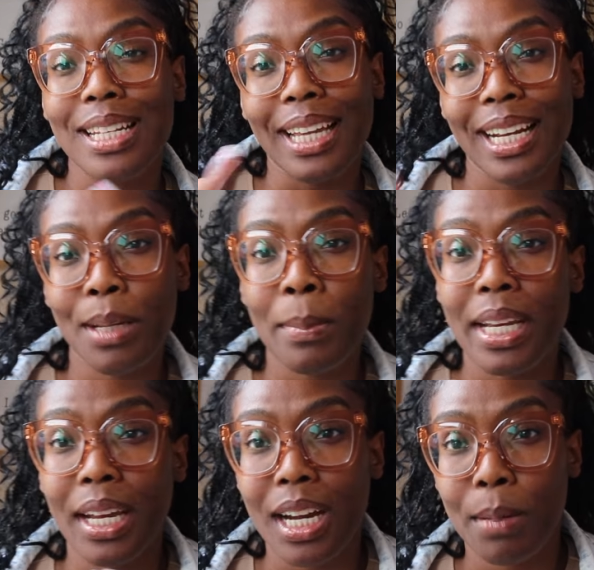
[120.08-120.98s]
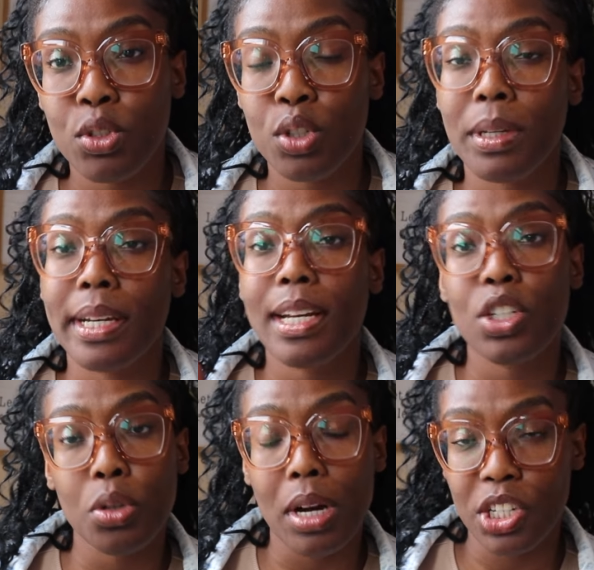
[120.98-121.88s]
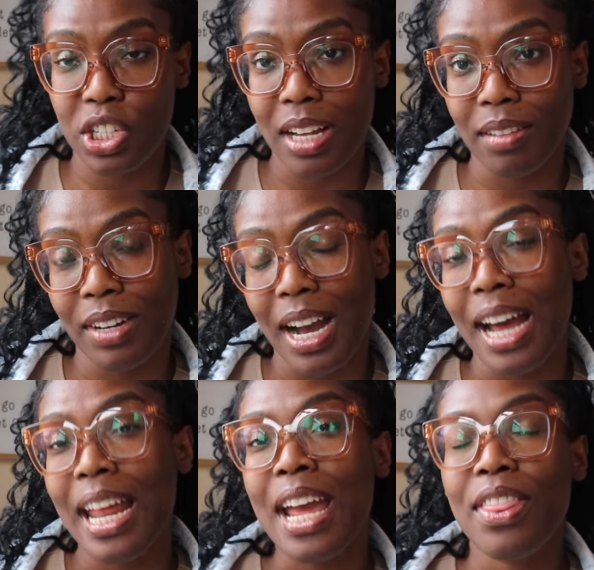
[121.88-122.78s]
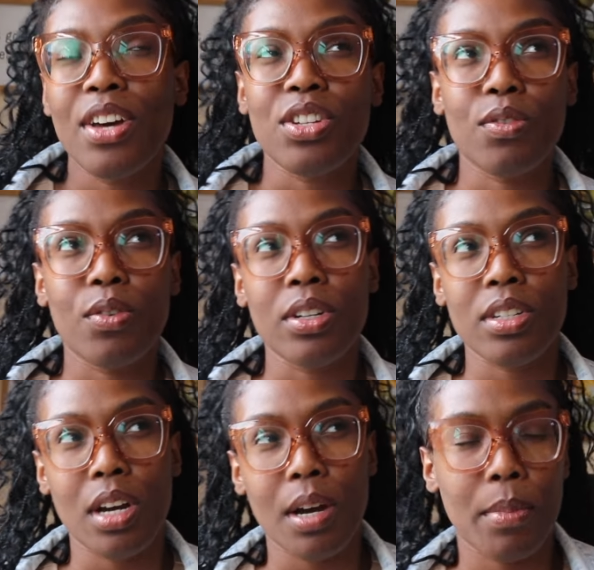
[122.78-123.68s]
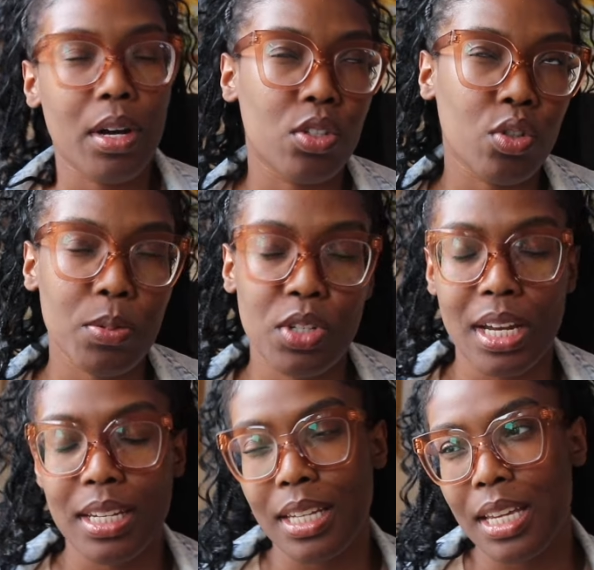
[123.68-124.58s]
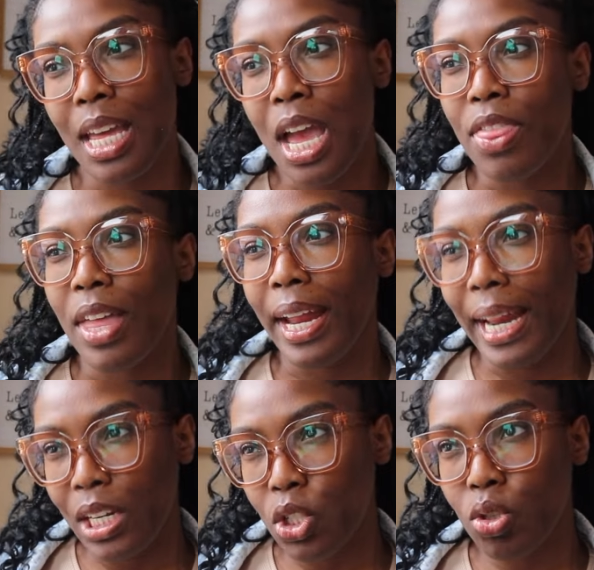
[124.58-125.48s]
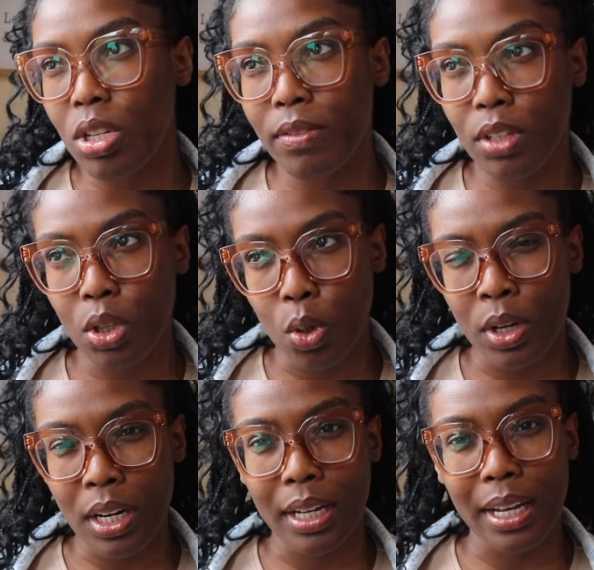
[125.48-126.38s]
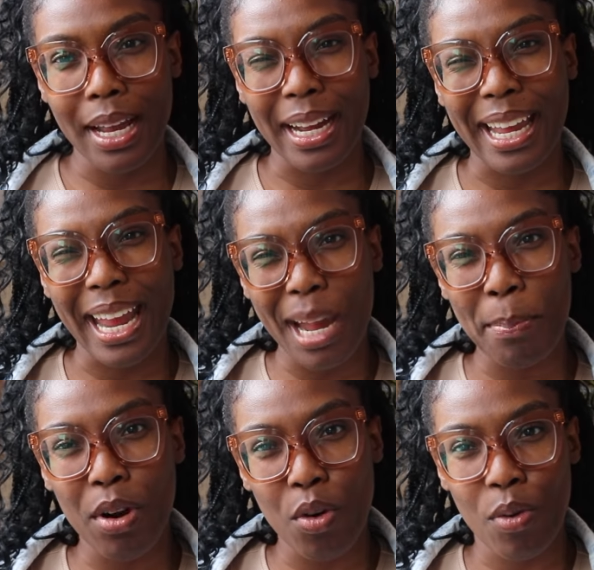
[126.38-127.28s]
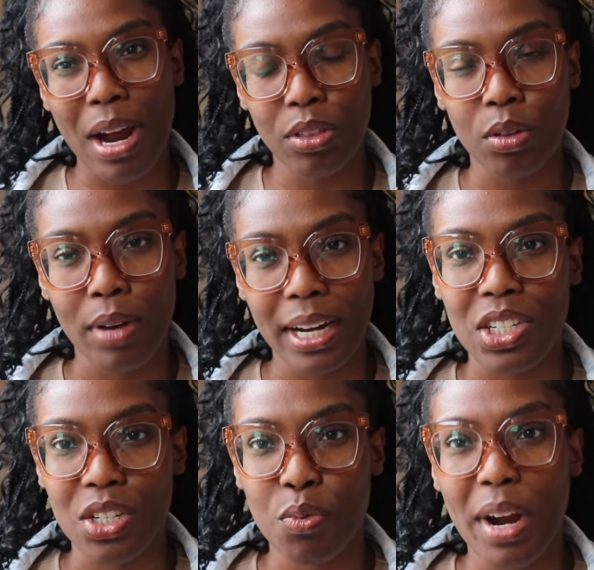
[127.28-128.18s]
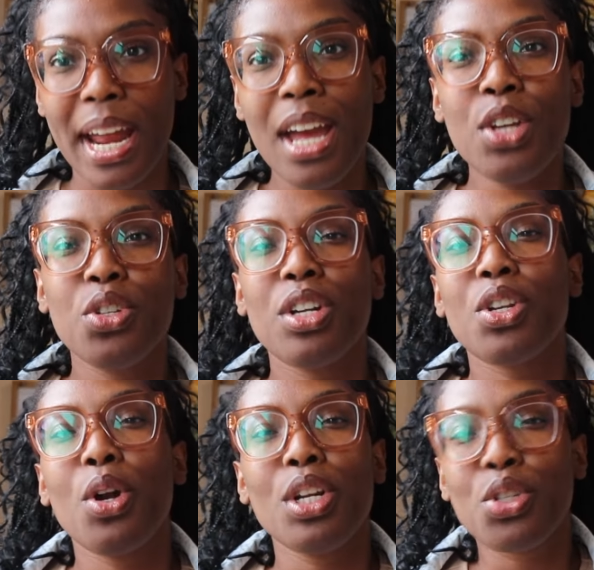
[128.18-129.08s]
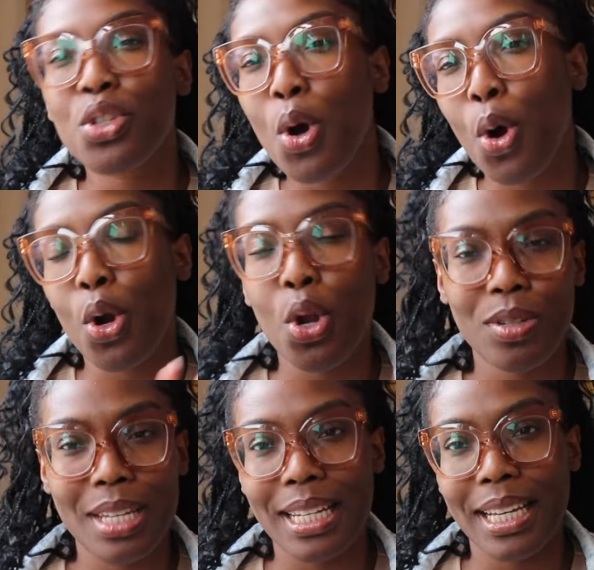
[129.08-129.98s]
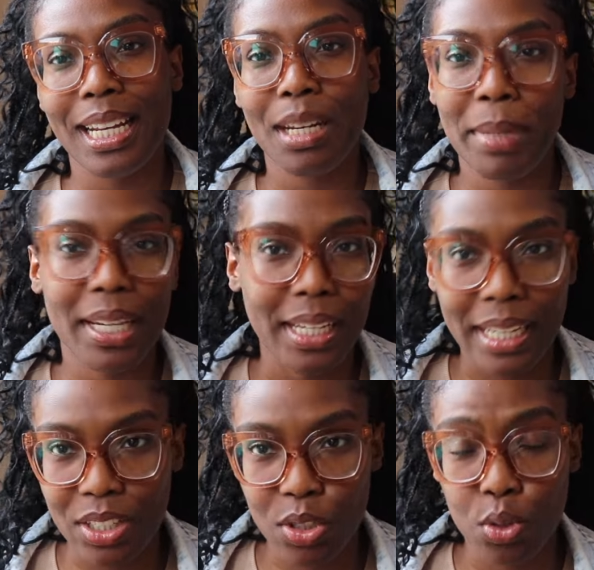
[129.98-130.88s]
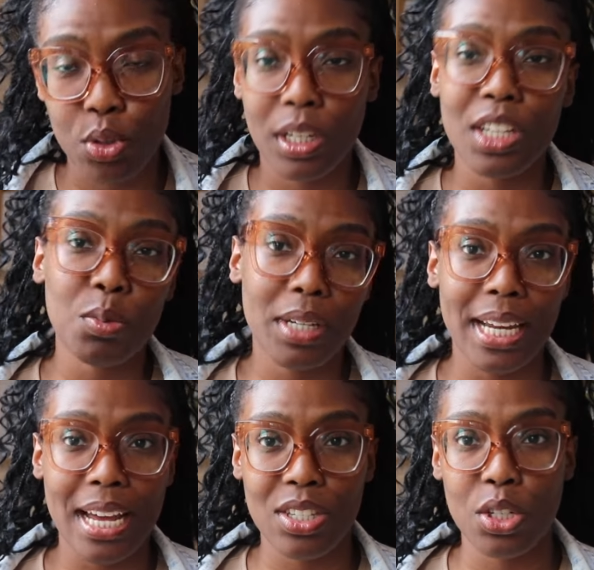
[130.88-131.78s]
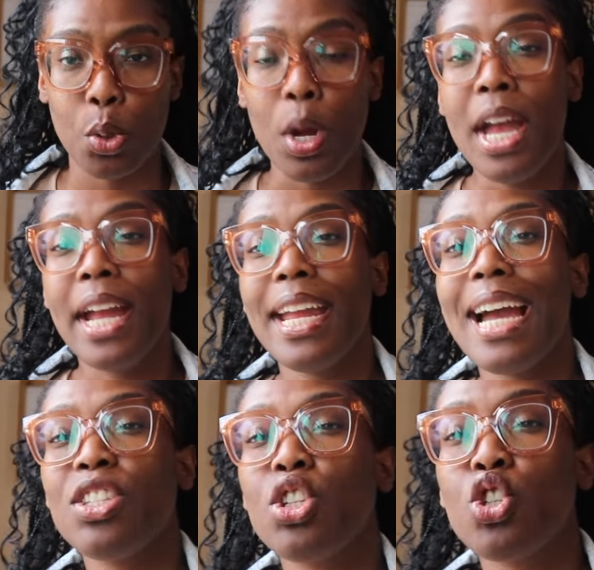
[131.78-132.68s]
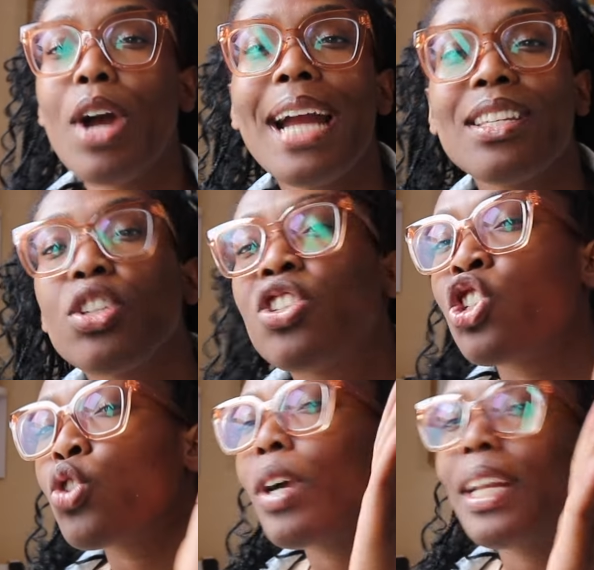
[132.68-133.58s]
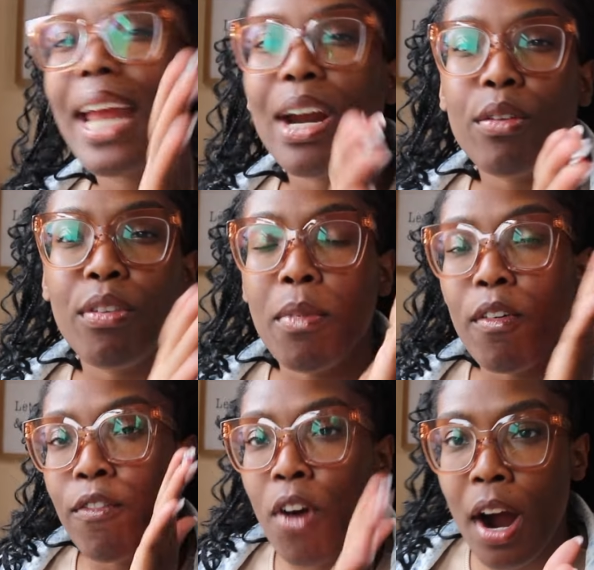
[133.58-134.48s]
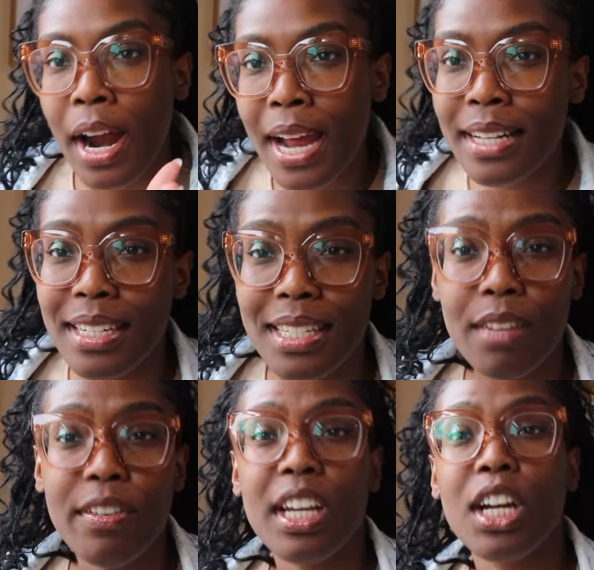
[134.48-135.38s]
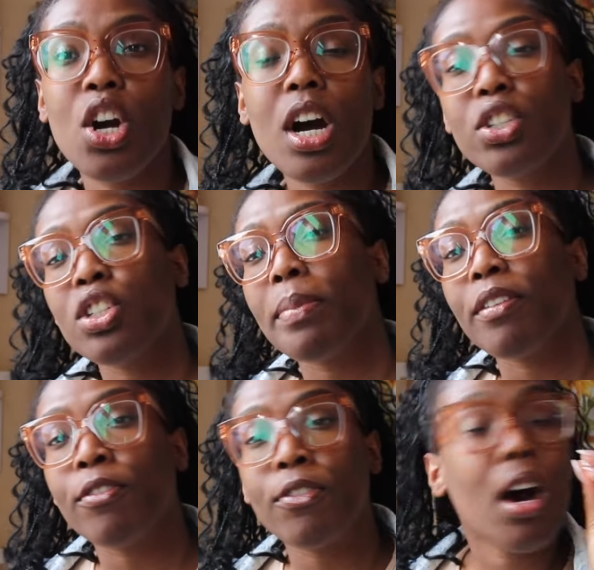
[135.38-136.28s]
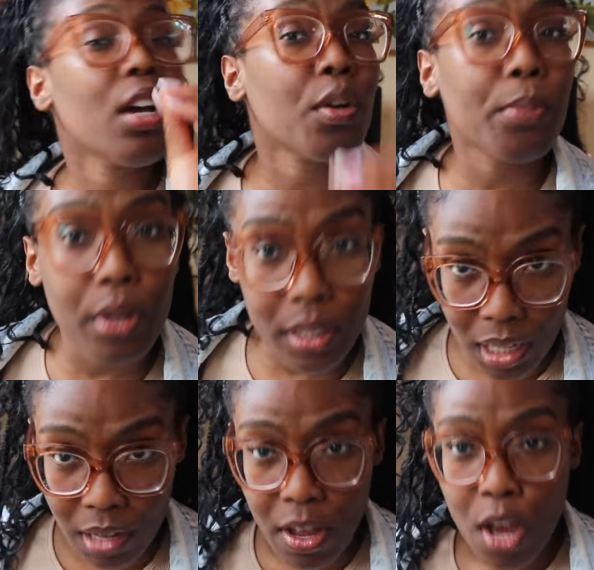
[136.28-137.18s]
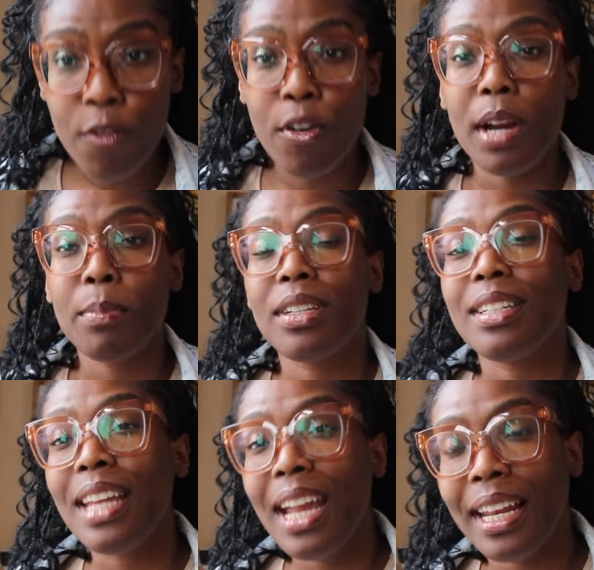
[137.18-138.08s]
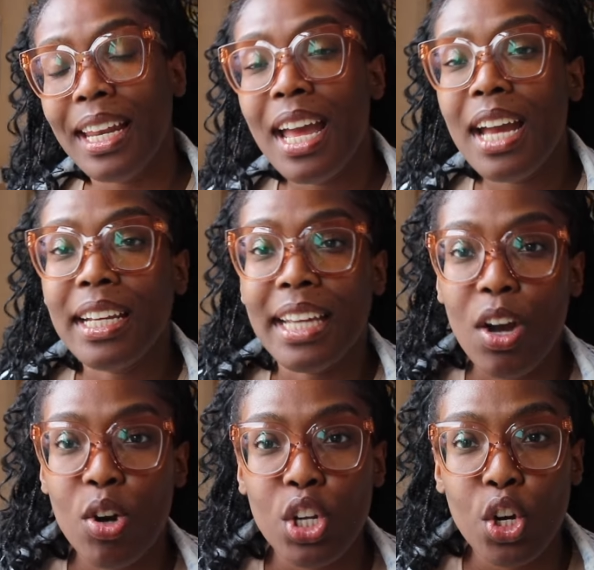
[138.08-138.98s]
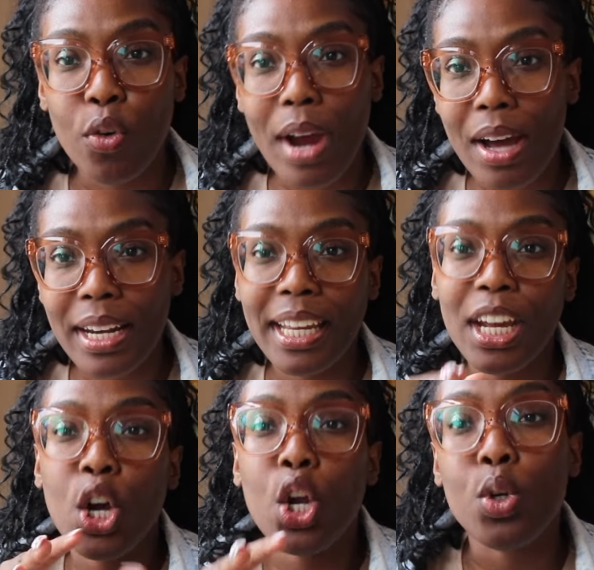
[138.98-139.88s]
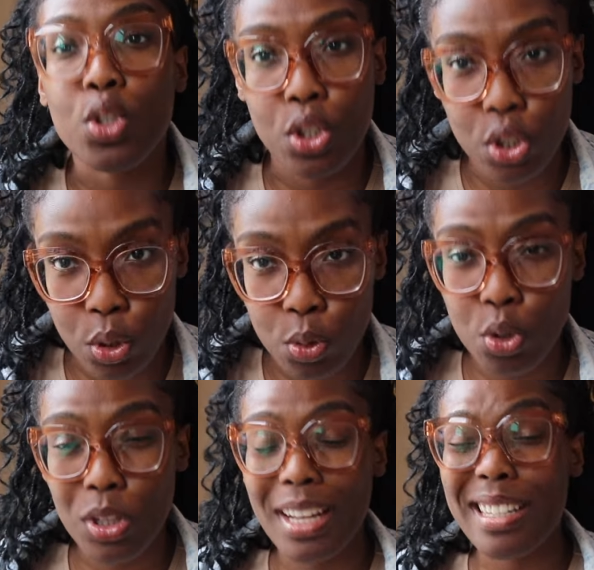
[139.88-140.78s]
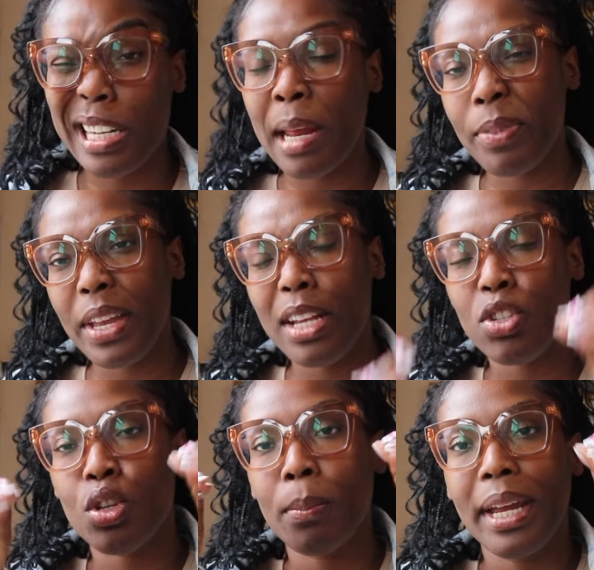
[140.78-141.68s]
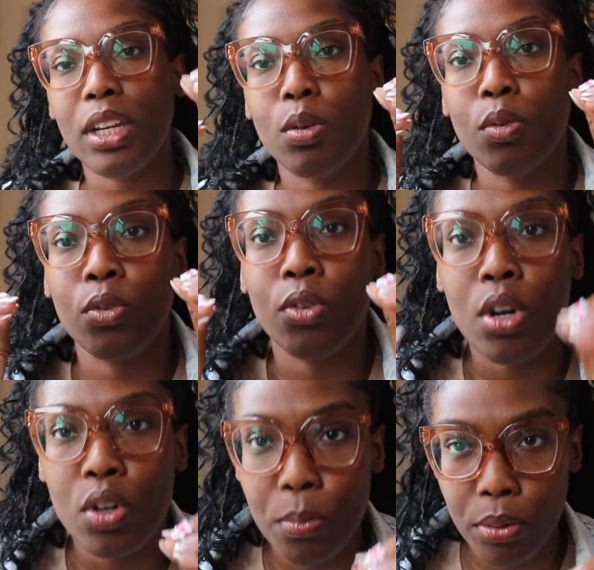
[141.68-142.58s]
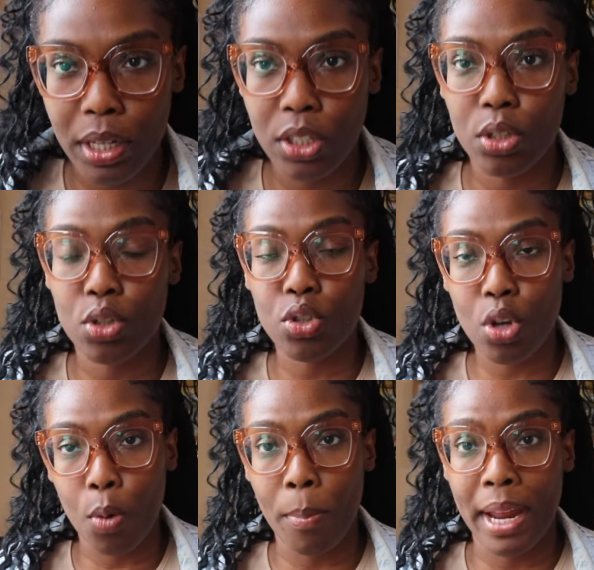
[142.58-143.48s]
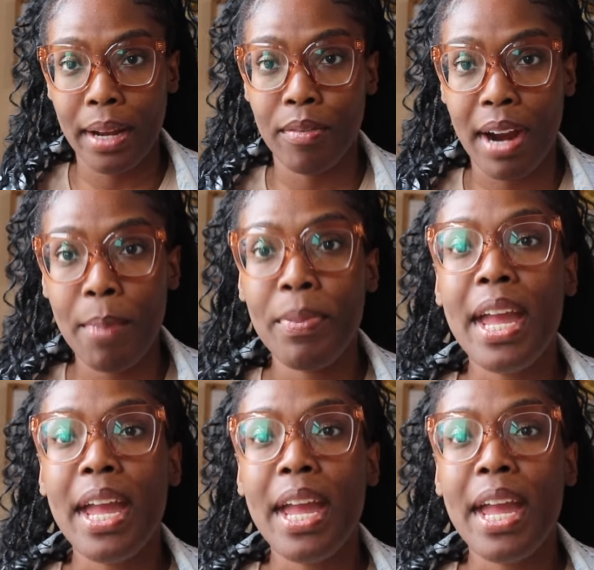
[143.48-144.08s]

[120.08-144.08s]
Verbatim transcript: that the enemy can come to you because you are a child of God. There's a verse, um, a scripture that says, the angels of the Lord uh, encamp around the righteous, right? So it's only so close that the enemy can get to you. So guess what he has to do? He has to try to shoot an arrow from afar to see if he can cause you to be vulnerable enough for him to then get on the ground and get closer to you. So the attempt is to make you vulnerable in your soul, man, right?